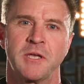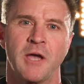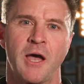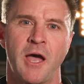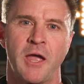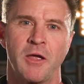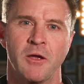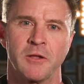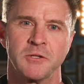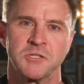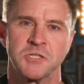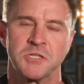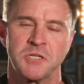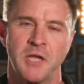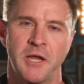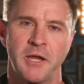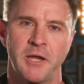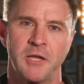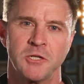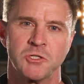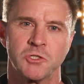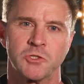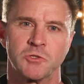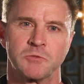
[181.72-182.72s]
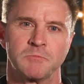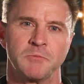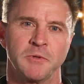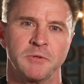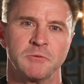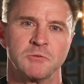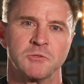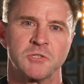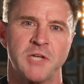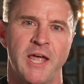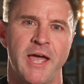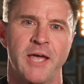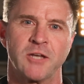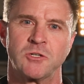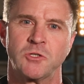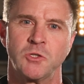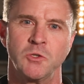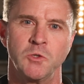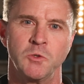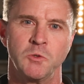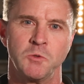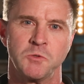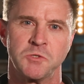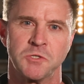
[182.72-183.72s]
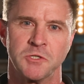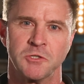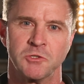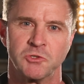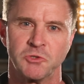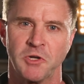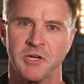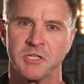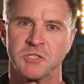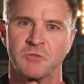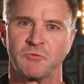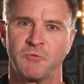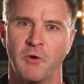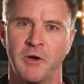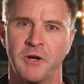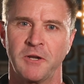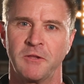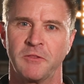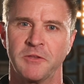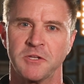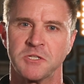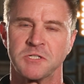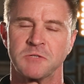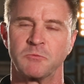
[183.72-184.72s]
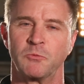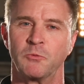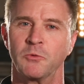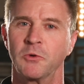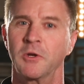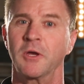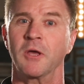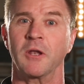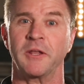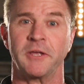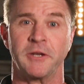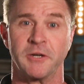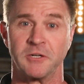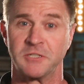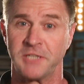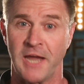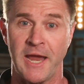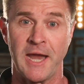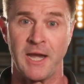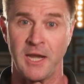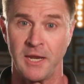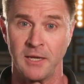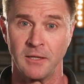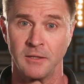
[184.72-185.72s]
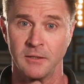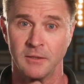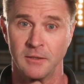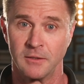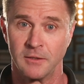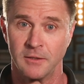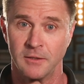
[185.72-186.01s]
guy on stage, tattoos and dressed funny that's really entertaining,